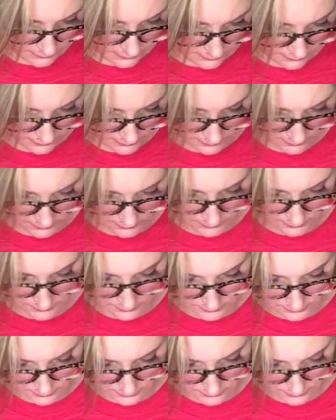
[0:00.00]

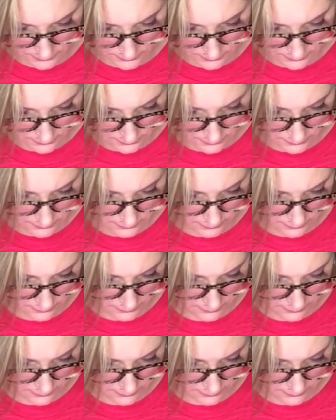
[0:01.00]
[no speech]